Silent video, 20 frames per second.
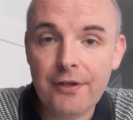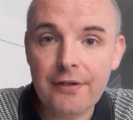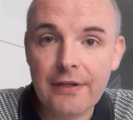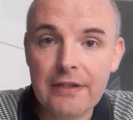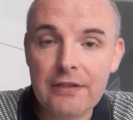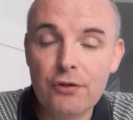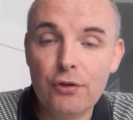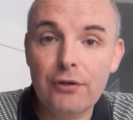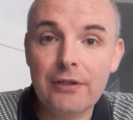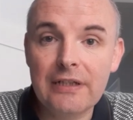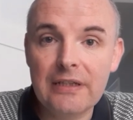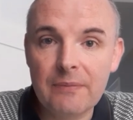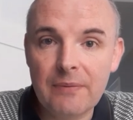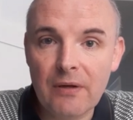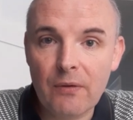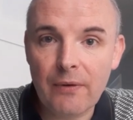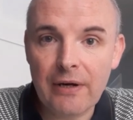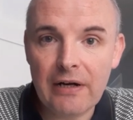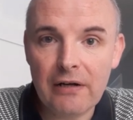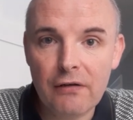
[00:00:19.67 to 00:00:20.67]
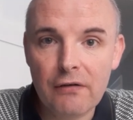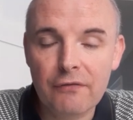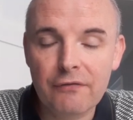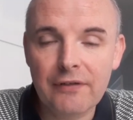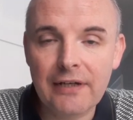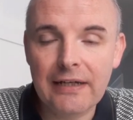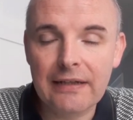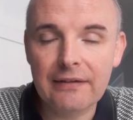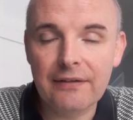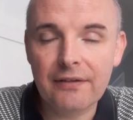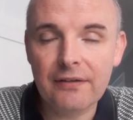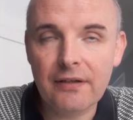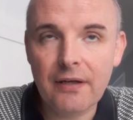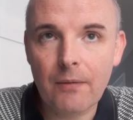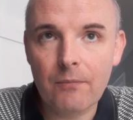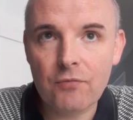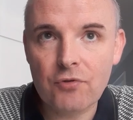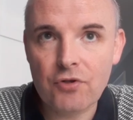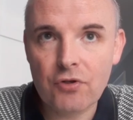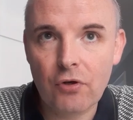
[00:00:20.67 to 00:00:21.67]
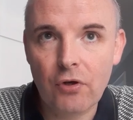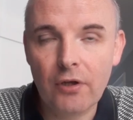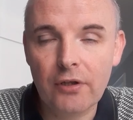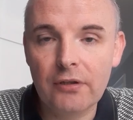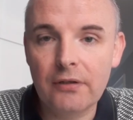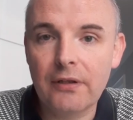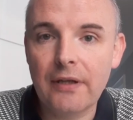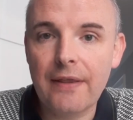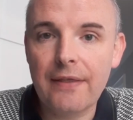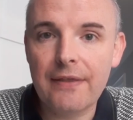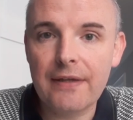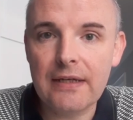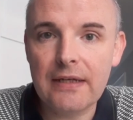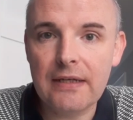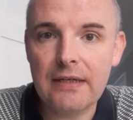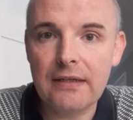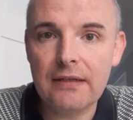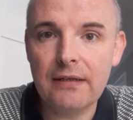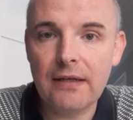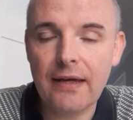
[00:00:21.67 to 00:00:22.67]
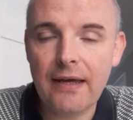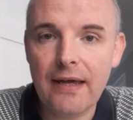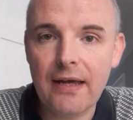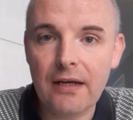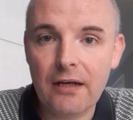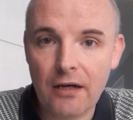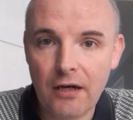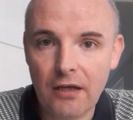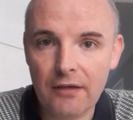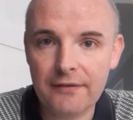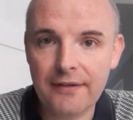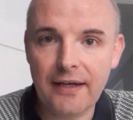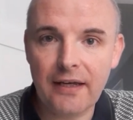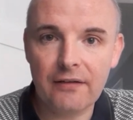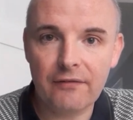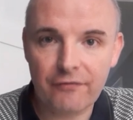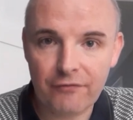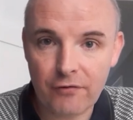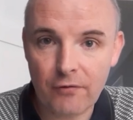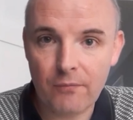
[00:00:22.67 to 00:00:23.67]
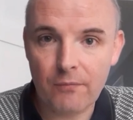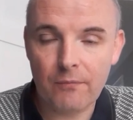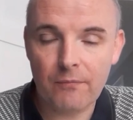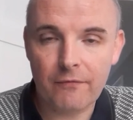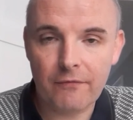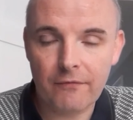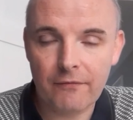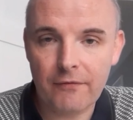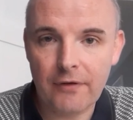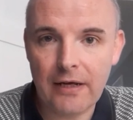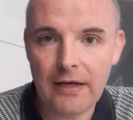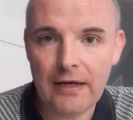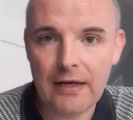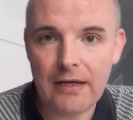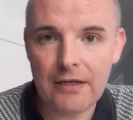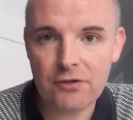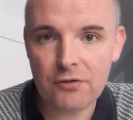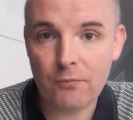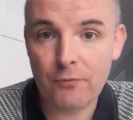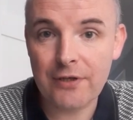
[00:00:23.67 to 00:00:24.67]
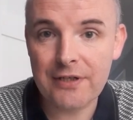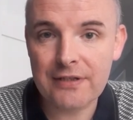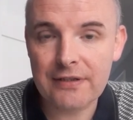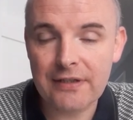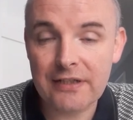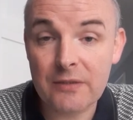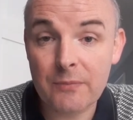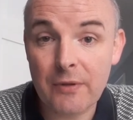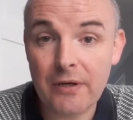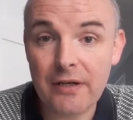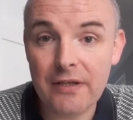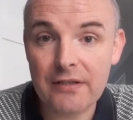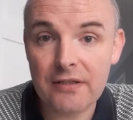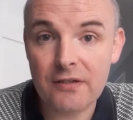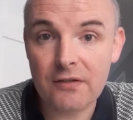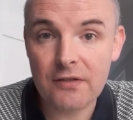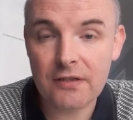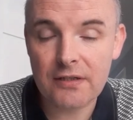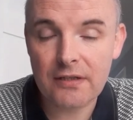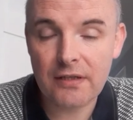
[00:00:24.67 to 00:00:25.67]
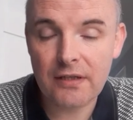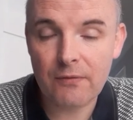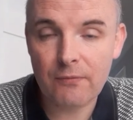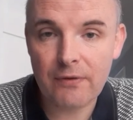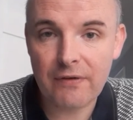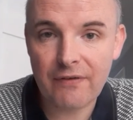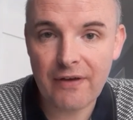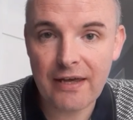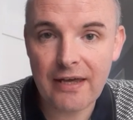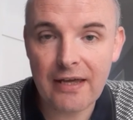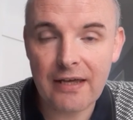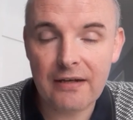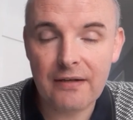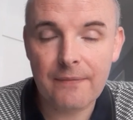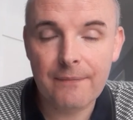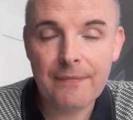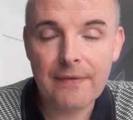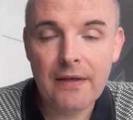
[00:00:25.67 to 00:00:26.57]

that you need to be aware of, and I'm drawing the content from some recent experiences that we've had.